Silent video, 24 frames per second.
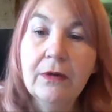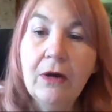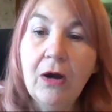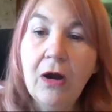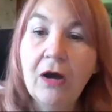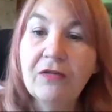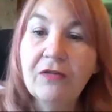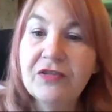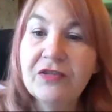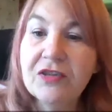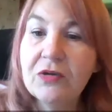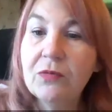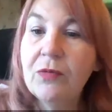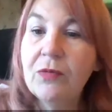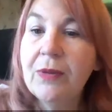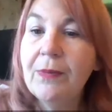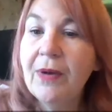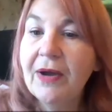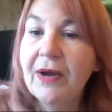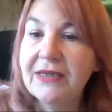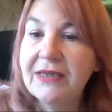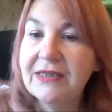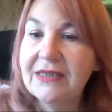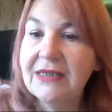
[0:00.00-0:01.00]
Often we
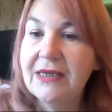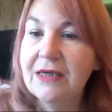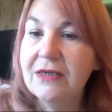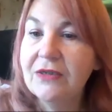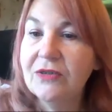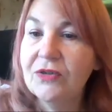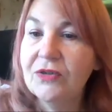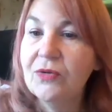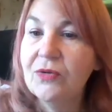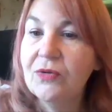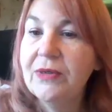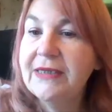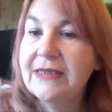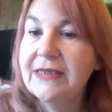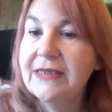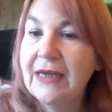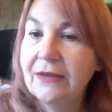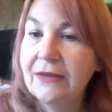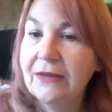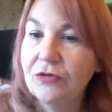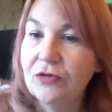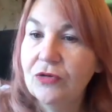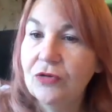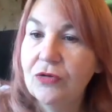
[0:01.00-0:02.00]
might see Azuli
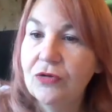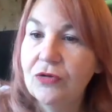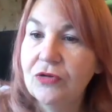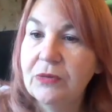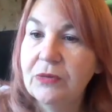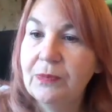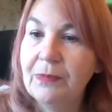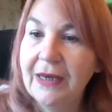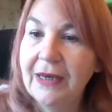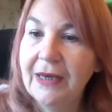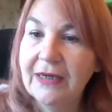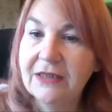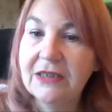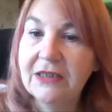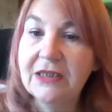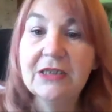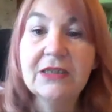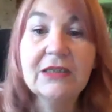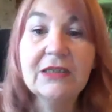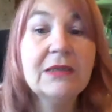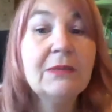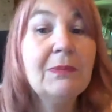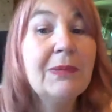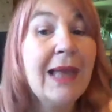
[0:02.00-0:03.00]
Dantor
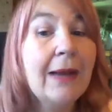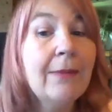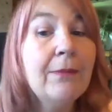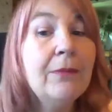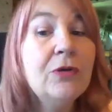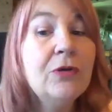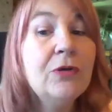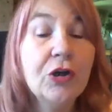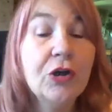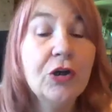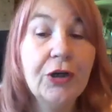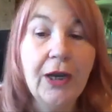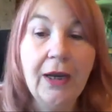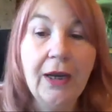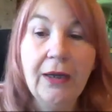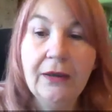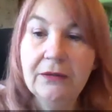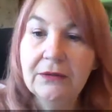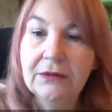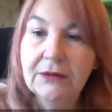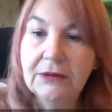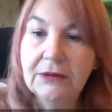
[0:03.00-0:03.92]
depicted as a black Madonna,